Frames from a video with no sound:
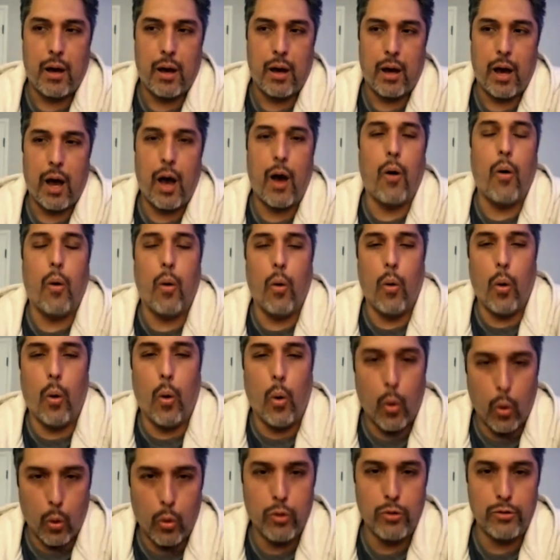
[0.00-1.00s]
how
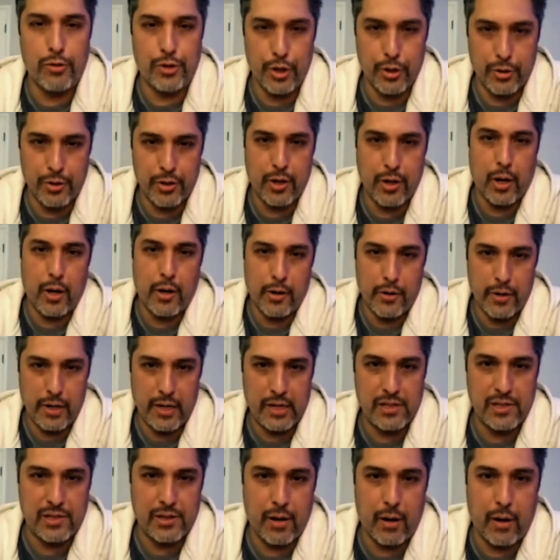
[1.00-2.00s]
old your daughter
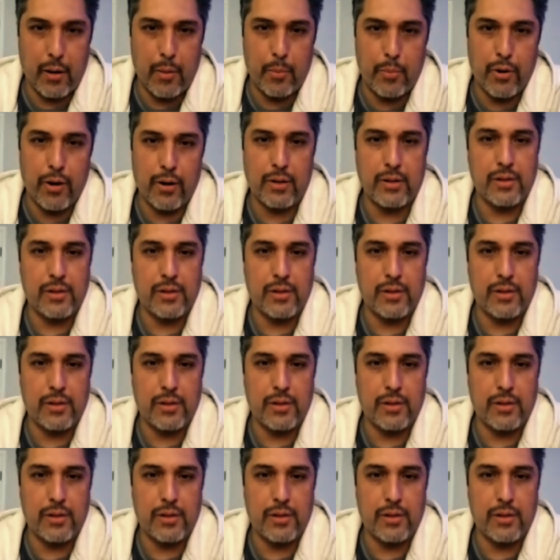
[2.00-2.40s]
is now, bro.